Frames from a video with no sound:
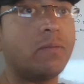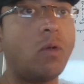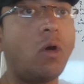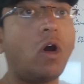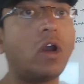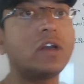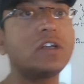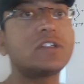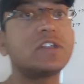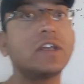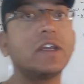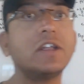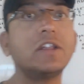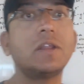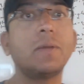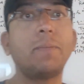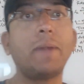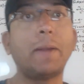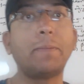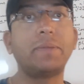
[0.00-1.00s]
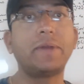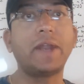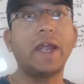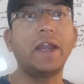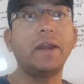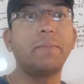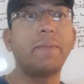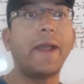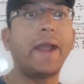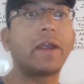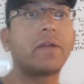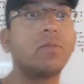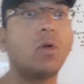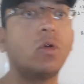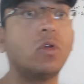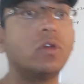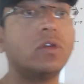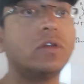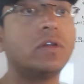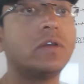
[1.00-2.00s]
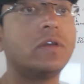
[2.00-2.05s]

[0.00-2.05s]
bonds in the peptide backbone.